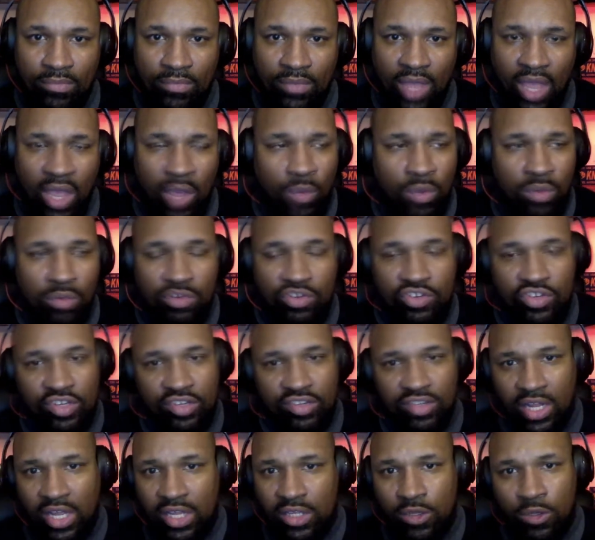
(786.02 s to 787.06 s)
And we was just
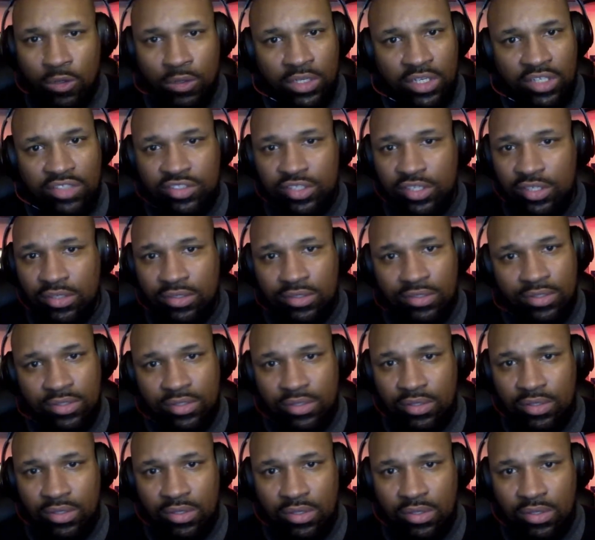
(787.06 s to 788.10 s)
like, yo, listen,
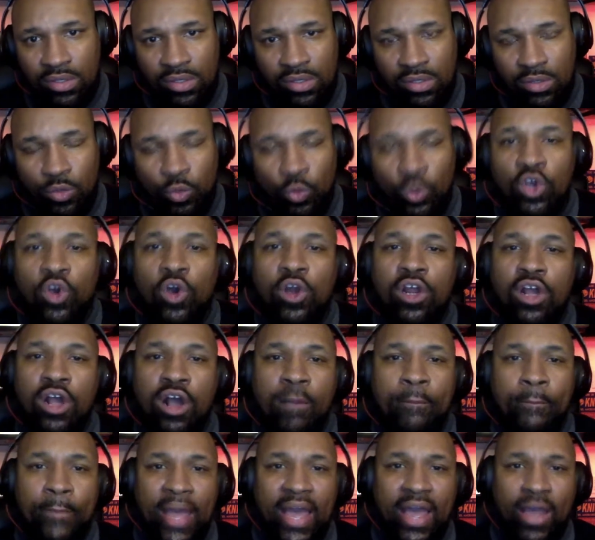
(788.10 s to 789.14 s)
we're going to
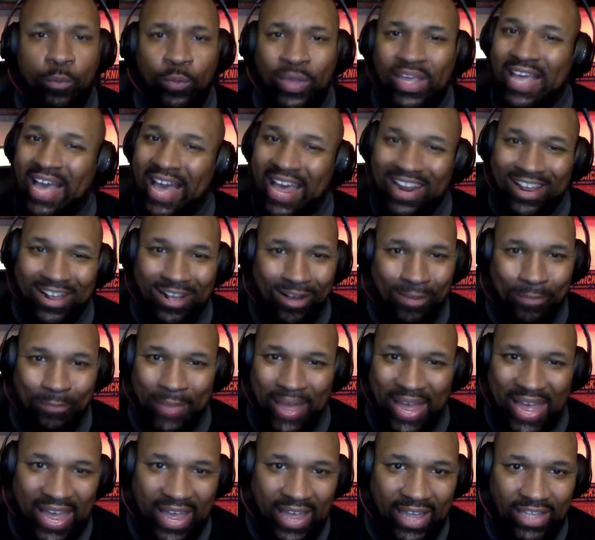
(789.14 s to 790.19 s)
come back. We got to come
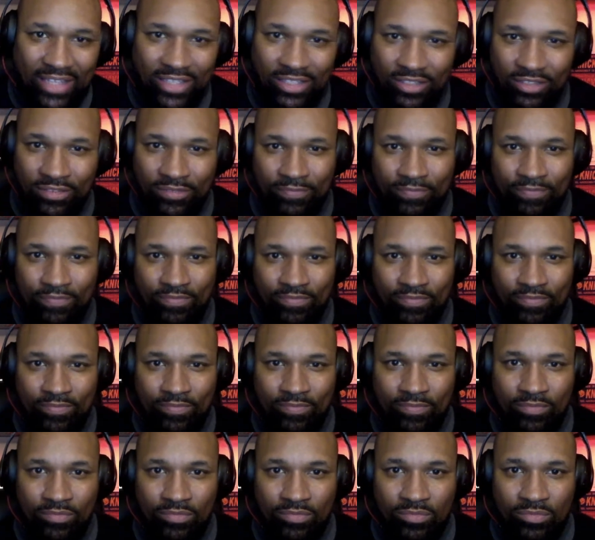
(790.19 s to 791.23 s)
back.
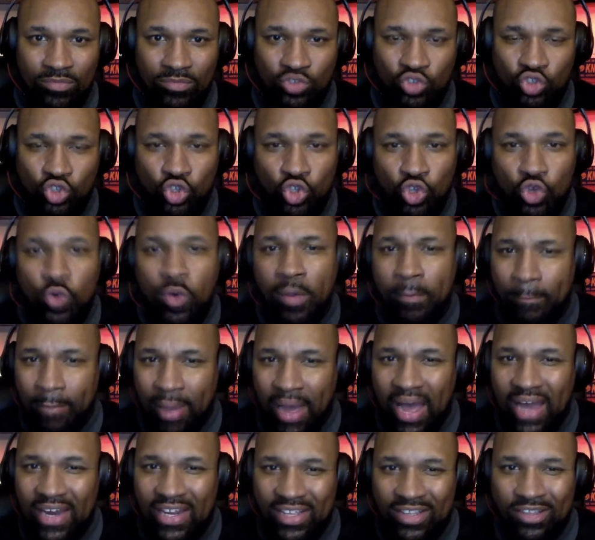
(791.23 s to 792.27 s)
So you
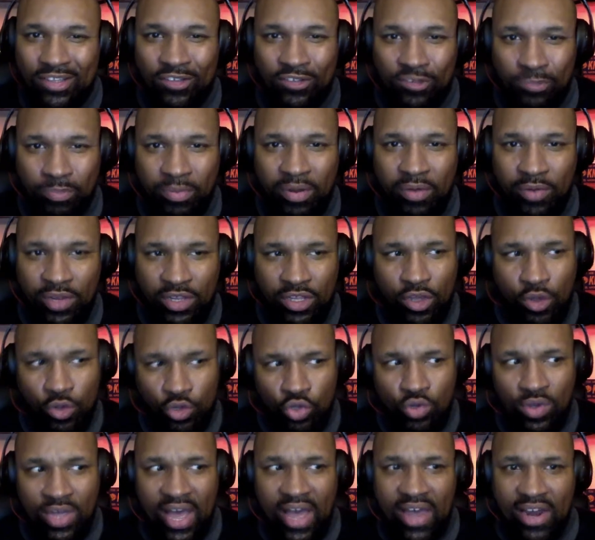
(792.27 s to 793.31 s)
embodied the spirit. Yo,
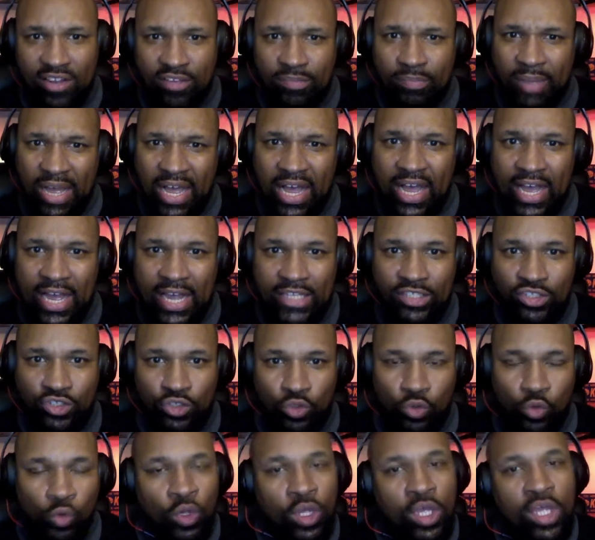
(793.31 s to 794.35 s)
you got us behind you.
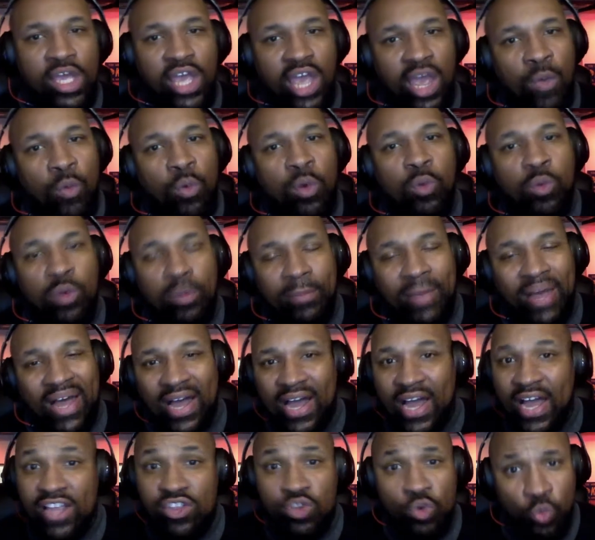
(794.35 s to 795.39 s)
And when we're
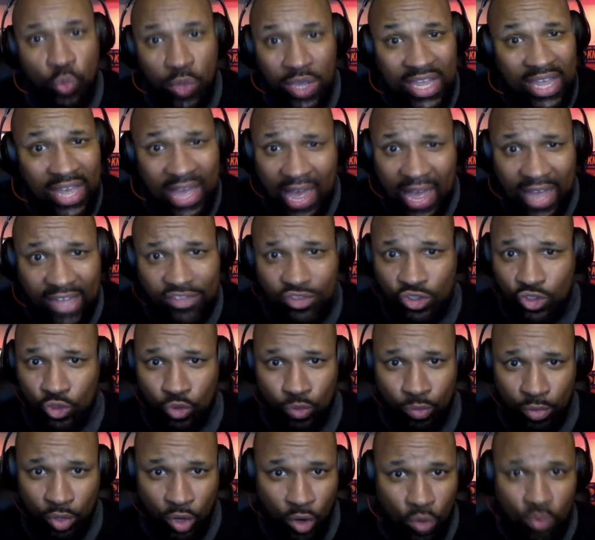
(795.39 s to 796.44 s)
behind you, we got you,
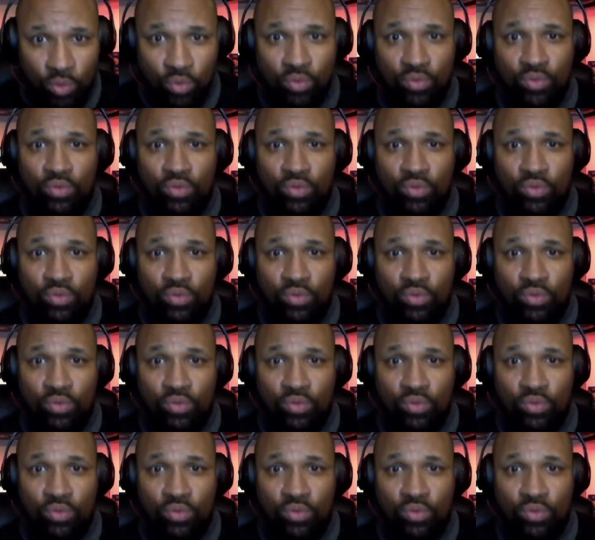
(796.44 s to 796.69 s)
bro.